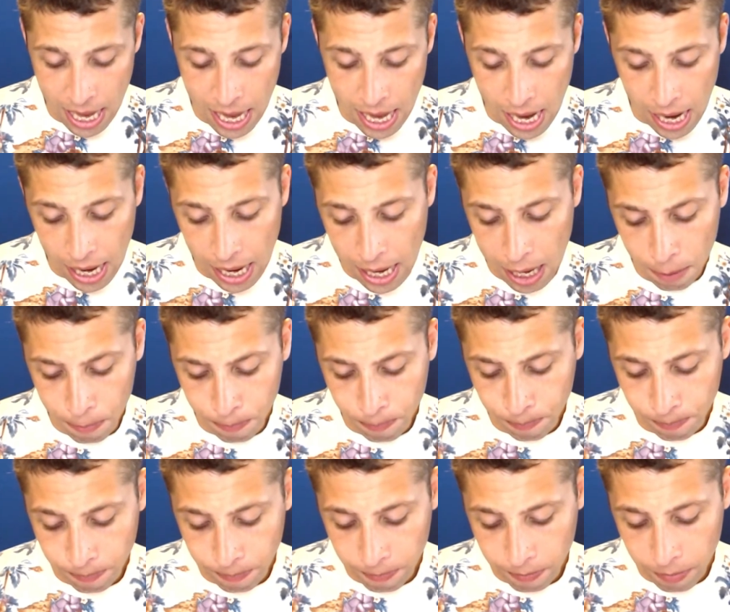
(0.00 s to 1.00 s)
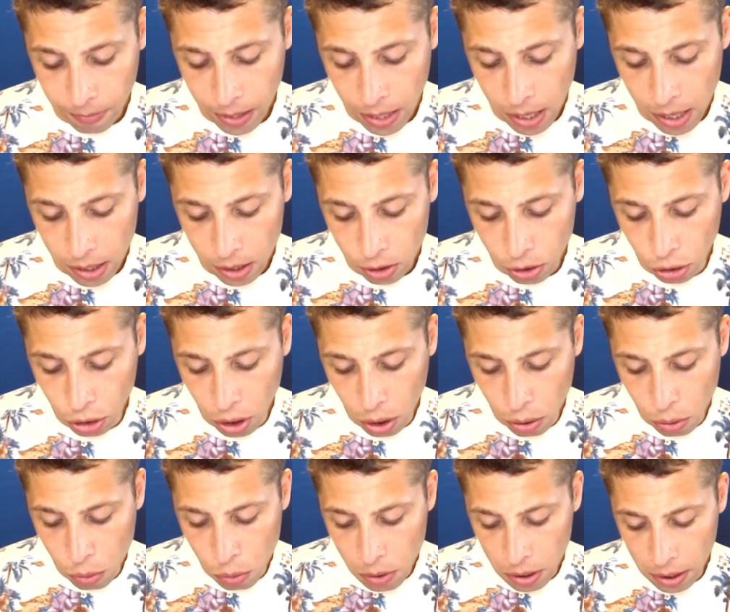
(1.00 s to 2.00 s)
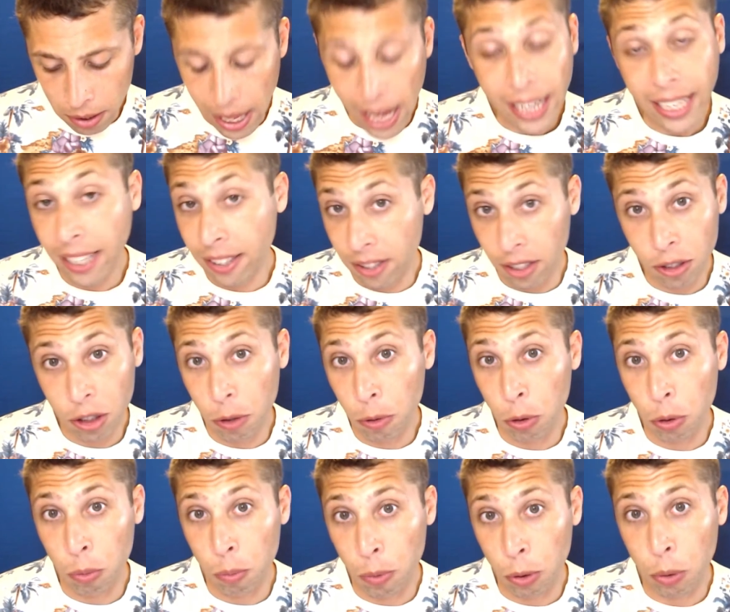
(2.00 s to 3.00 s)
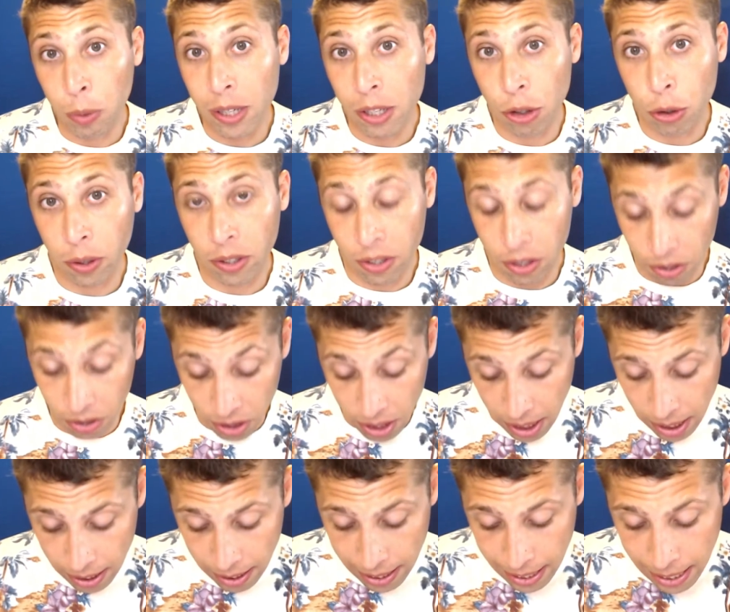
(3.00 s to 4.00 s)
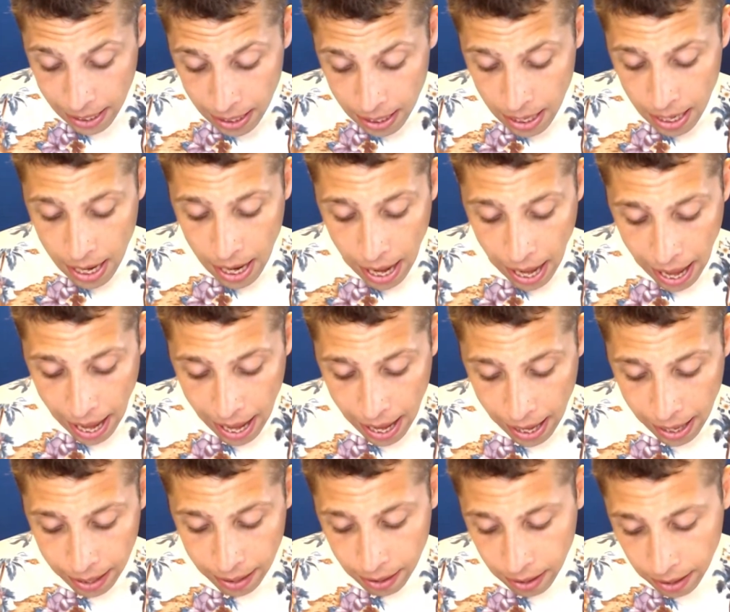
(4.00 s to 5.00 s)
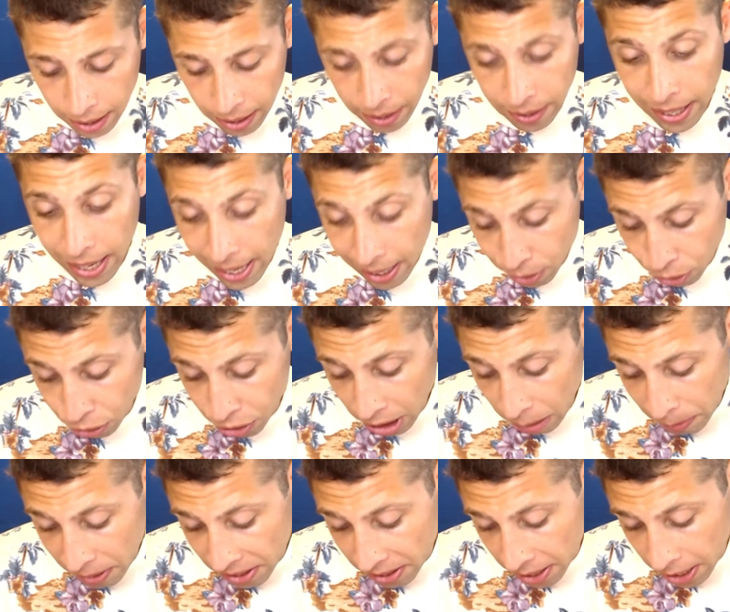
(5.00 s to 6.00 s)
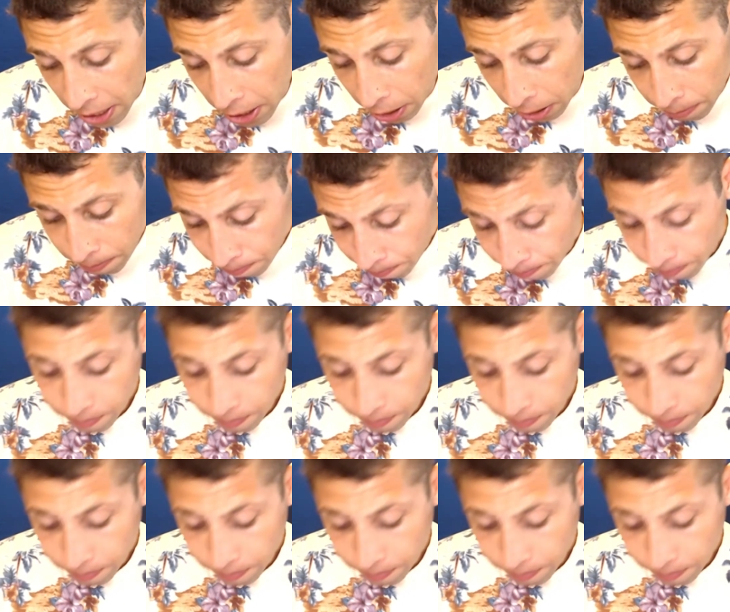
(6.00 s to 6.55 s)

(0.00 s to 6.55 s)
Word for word: Um, so that gets us to between choices C and D, and uh, the answer is going to be C here.